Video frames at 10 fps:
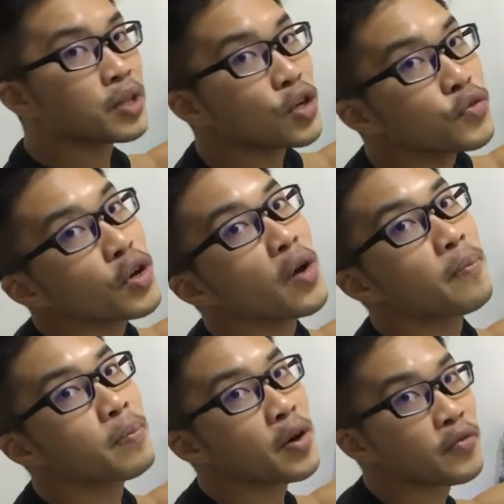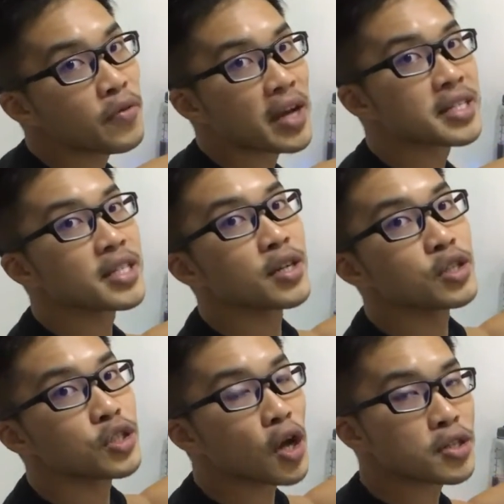give you a perfect
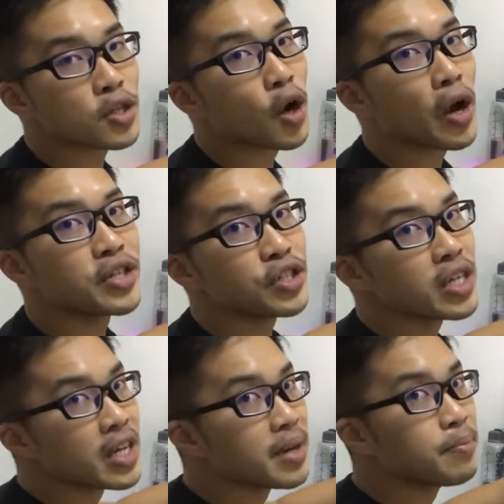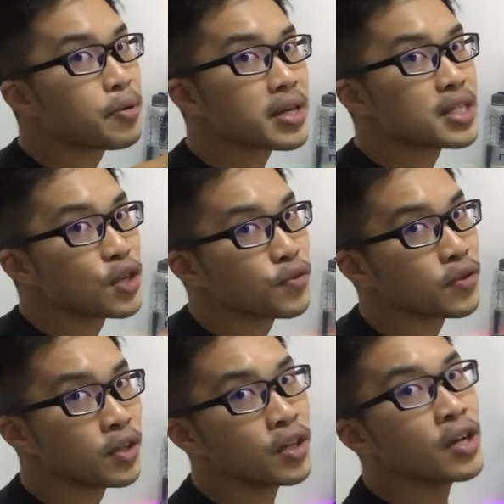shots or actually impressive